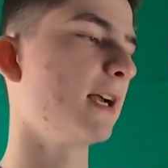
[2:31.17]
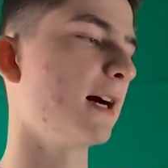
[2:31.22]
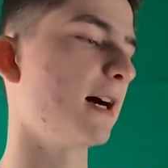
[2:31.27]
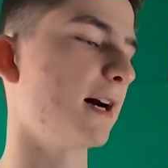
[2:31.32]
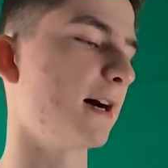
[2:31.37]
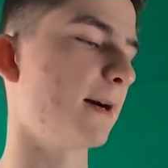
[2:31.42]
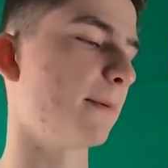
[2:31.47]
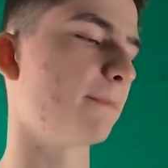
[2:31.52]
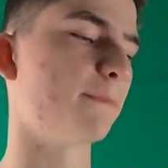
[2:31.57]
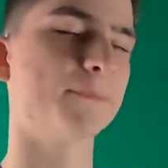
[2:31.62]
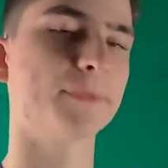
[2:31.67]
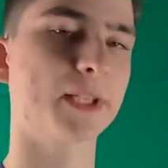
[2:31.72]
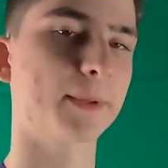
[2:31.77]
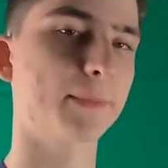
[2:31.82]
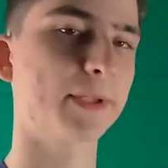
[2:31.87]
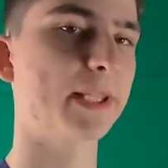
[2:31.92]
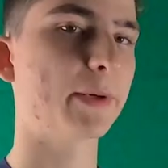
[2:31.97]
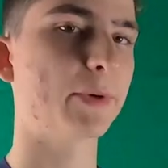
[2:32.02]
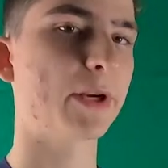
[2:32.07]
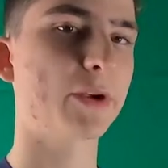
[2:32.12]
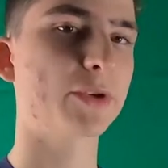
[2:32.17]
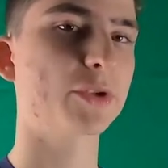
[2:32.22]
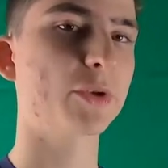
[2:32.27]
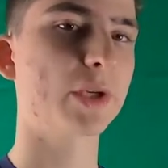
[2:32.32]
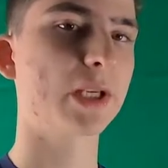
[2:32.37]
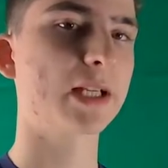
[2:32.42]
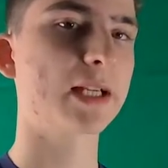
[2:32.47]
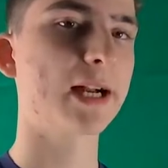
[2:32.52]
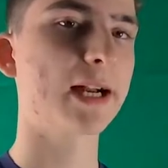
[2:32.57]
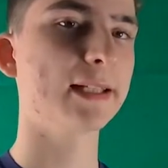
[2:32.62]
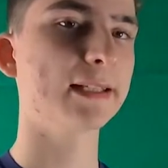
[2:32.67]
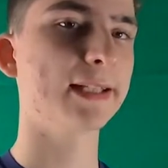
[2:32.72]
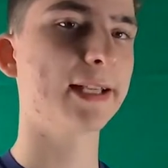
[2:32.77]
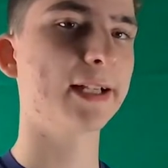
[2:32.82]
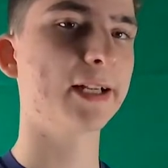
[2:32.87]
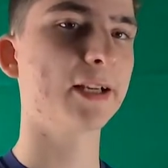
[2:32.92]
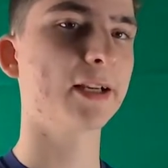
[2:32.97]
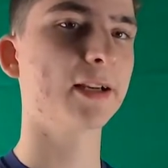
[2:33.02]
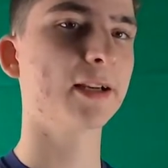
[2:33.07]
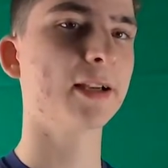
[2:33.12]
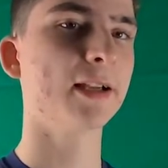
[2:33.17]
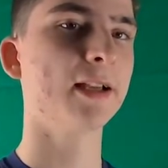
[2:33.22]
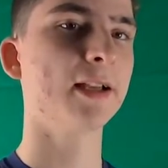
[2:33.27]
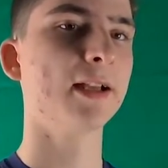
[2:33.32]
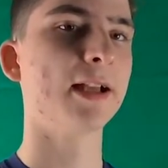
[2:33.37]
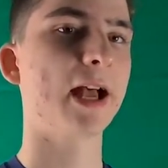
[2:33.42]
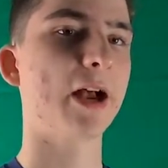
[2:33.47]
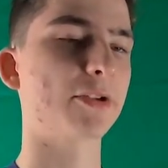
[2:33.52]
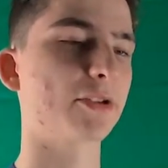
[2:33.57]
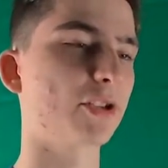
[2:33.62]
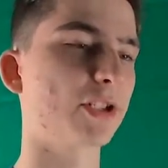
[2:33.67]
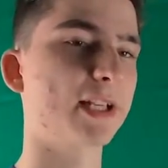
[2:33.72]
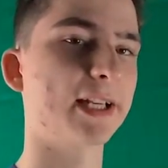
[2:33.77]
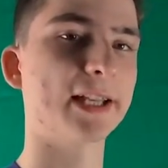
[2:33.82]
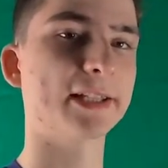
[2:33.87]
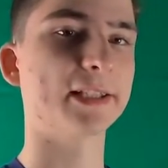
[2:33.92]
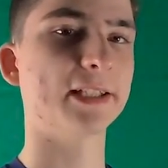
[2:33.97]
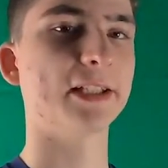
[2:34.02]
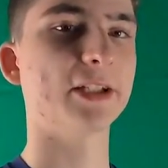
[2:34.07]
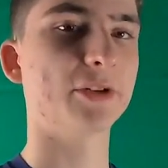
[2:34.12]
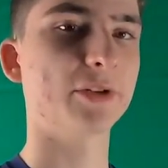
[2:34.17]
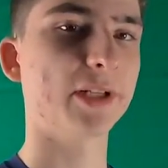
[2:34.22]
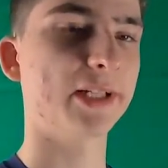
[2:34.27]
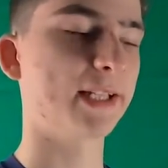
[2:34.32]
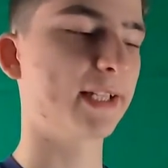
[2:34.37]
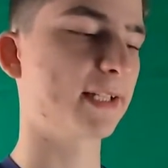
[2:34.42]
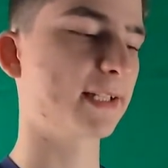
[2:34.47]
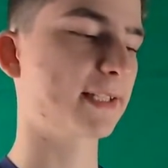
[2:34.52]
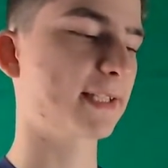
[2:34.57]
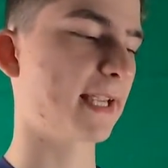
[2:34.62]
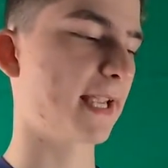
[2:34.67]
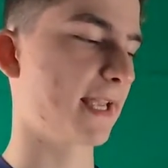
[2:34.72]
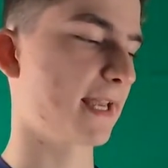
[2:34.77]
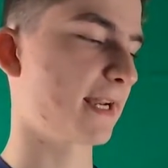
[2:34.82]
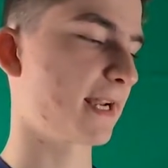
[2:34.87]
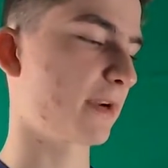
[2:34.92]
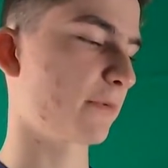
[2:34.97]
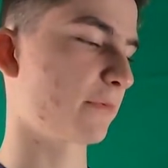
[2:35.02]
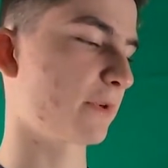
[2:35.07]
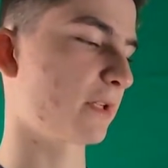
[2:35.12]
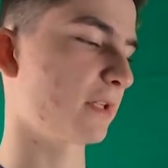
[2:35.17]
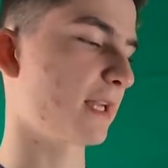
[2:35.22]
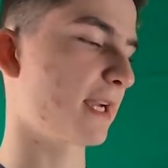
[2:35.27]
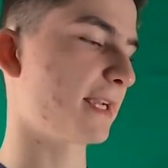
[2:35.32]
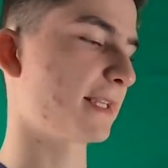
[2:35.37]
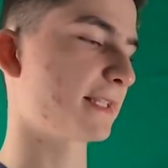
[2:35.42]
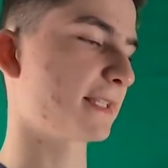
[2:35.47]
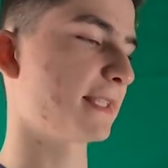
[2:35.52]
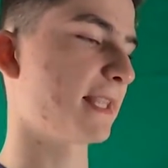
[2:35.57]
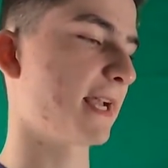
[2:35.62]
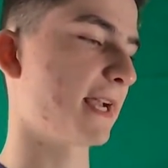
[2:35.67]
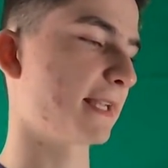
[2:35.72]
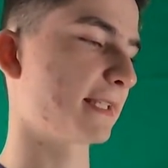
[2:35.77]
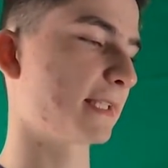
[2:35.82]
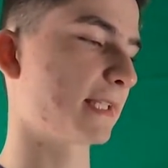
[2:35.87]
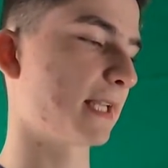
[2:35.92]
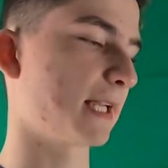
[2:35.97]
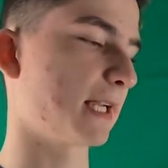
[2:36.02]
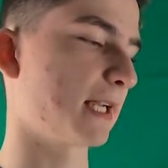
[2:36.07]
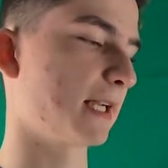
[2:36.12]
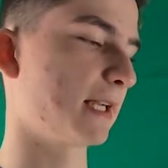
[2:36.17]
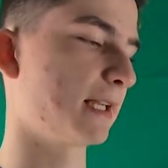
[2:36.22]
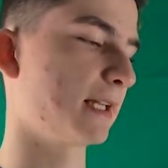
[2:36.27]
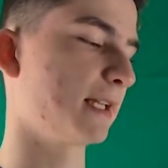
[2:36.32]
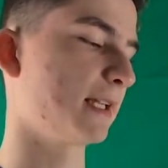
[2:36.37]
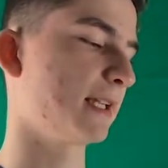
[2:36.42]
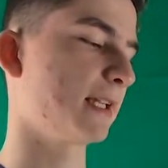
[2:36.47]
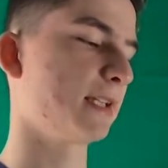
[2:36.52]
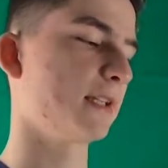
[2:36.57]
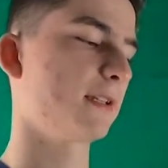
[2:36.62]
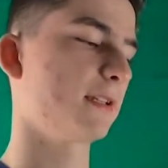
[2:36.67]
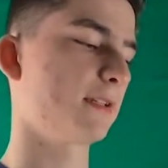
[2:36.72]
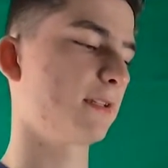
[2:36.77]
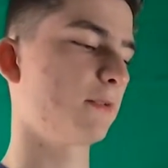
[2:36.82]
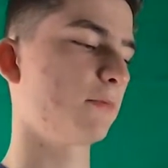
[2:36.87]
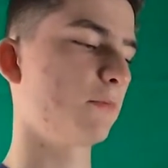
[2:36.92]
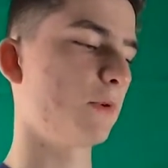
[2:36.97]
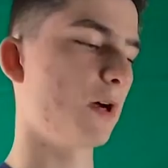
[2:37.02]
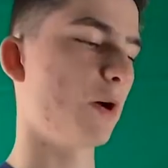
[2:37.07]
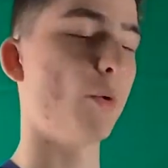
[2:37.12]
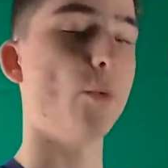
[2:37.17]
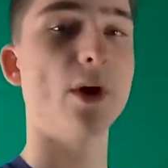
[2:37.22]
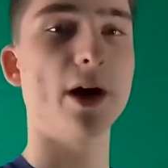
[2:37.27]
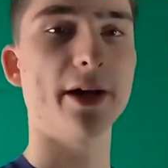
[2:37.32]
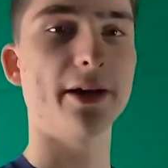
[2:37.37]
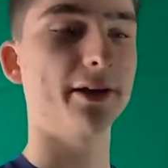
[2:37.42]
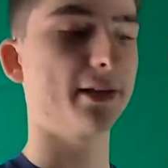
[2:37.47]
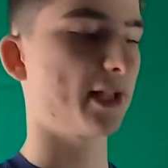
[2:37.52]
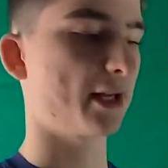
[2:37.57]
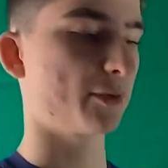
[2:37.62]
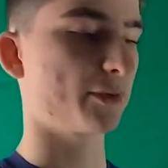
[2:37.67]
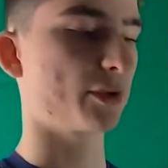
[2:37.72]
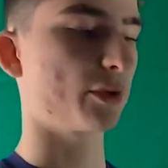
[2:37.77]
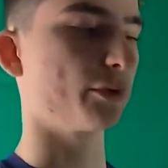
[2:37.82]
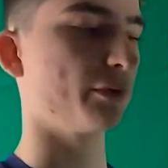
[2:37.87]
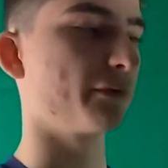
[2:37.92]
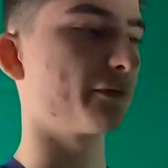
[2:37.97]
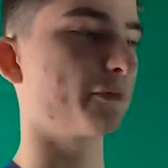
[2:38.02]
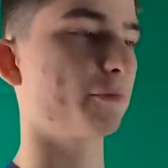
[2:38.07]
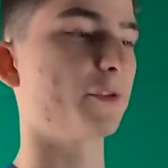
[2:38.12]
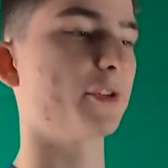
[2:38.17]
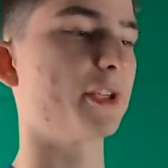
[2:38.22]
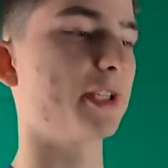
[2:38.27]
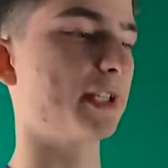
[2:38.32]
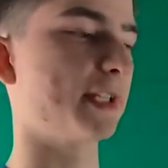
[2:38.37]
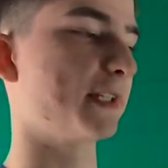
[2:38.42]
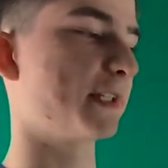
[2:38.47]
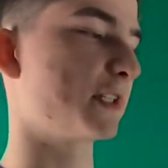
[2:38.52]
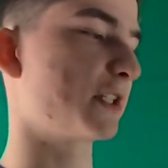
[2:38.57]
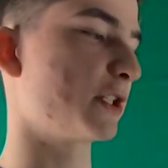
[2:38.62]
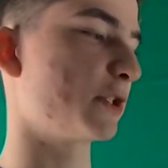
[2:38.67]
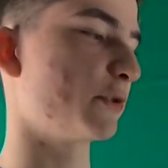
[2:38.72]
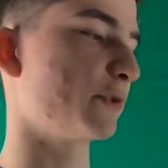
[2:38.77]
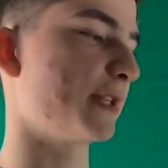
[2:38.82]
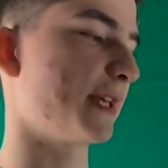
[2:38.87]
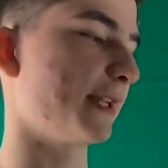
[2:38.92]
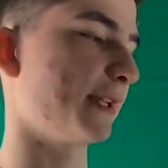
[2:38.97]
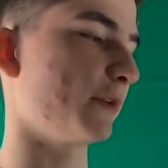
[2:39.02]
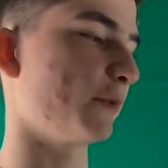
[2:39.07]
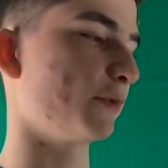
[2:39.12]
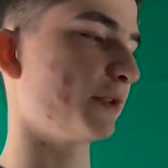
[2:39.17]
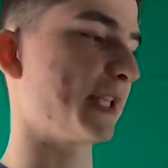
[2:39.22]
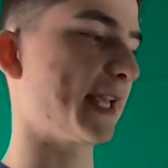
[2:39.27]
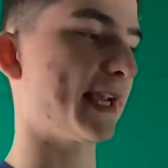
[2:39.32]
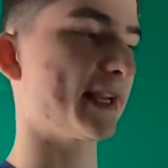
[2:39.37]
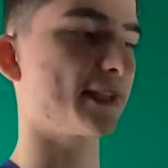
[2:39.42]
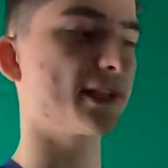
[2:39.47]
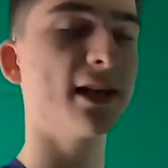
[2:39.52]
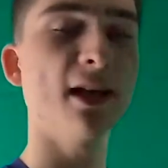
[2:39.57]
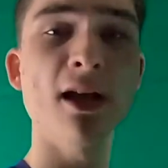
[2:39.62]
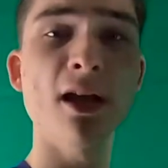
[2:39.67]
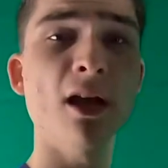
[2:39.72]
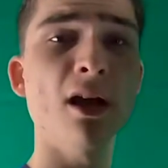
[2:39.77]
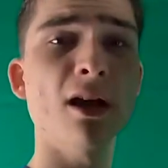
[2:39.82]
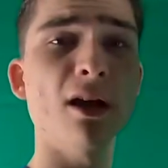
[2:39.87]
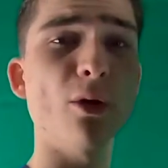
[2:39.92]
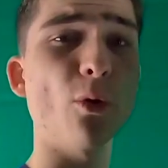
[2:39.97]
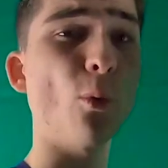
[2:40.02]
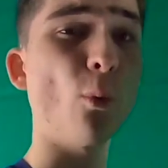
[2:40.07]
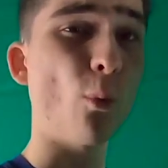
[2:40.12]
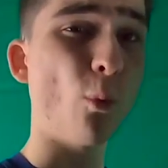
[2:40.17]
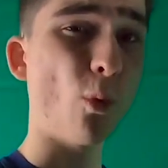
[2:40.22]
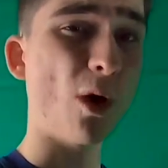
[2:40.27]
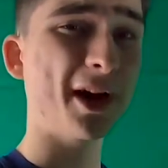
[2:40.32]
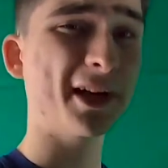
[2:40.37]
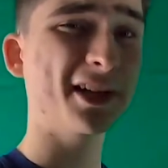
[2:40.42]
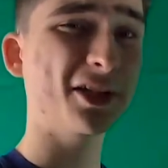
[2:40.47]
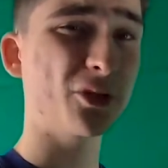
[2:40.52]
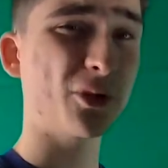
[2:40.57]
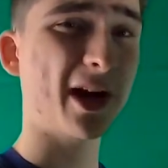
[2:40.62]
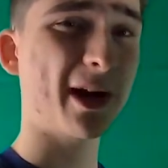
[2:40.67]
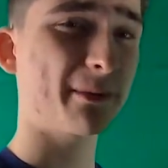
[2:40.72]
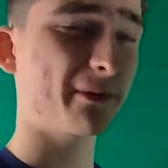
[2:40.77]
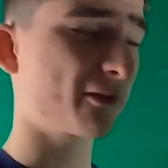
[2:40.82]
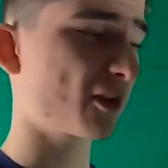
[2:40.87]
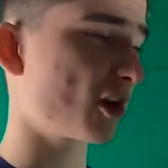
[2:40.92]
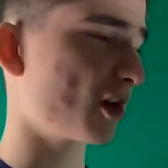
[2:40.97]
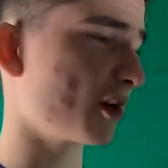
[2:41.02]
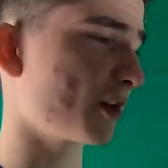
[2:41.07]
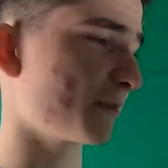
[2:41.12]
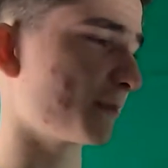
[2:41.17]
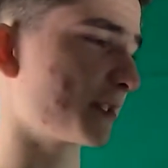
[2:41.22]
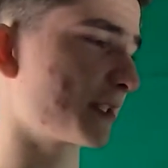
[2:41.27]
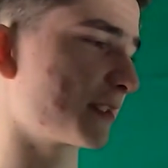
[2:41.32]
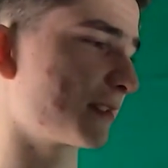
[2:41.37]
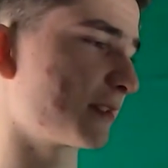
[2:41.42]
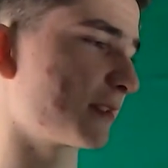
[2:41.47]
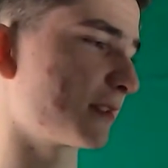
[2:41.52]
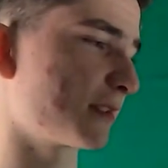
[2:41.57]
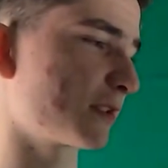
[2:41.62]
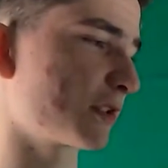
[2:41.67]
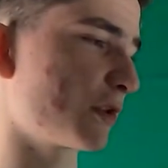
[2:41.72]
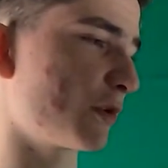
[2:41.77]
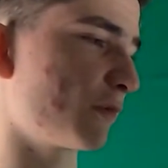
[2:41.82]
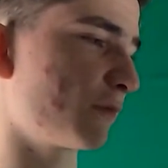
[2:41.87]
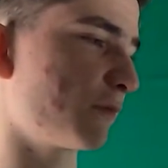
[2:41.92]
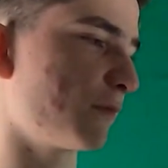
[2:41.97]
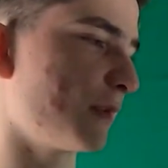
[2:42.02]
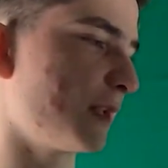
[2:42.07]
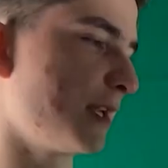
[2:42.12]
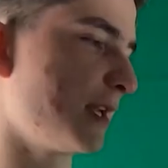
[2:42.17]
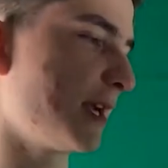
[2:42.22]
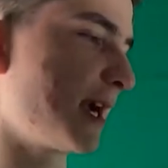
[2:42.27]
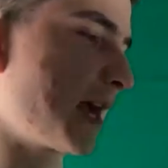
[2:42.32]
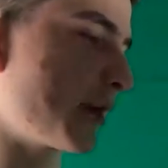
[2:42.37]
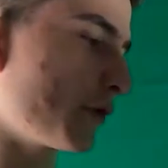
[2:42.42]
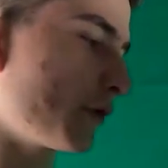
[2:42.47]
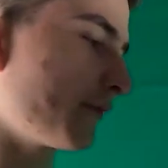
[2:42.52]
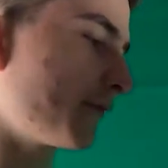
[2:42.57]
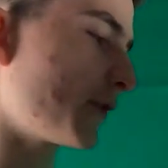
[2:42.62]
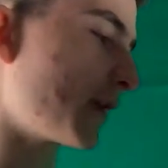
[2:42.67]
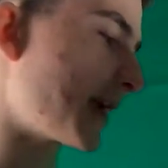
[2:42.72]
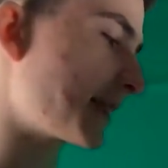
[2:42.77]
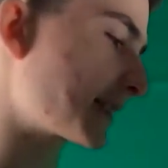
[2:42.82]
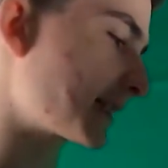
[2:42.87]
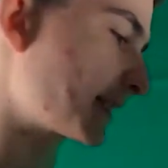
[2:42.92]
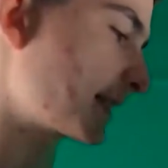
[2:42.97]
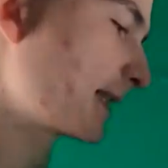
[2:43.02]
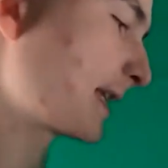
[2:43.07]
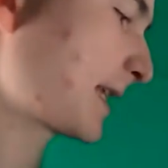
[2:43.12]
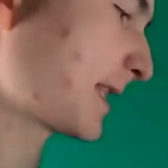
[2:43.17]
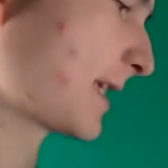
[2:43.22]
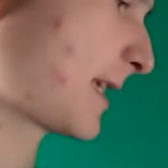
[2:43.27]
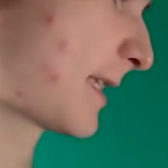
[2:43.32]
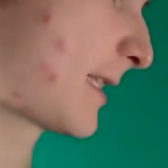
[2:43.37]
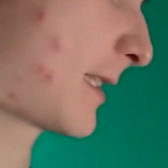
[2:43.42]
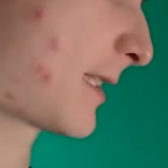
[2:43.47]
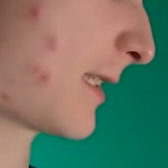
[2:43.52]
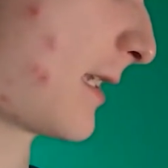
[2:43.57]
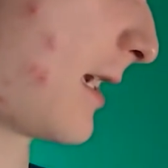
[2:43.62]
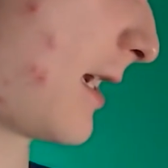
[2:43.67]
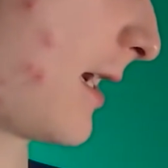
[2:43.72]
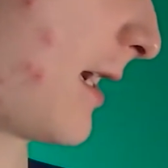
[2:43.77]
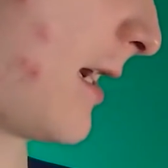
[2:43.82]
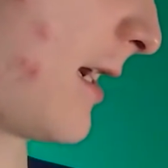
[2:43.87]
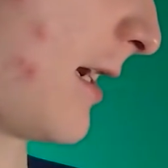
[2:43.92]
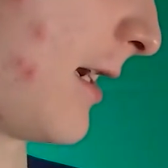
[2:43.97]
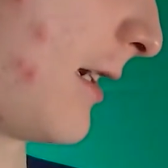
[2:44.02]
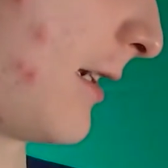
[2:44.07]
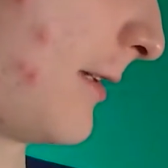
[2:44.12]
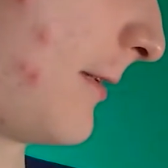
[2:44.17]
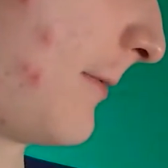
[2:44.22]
But then when I was doing a cut later, I was looking at the ingredients and I realized that, well, 1, that it was gluten-free, and 2, that it only has 1 gram of carbs. So I don't know if you guys can see this, but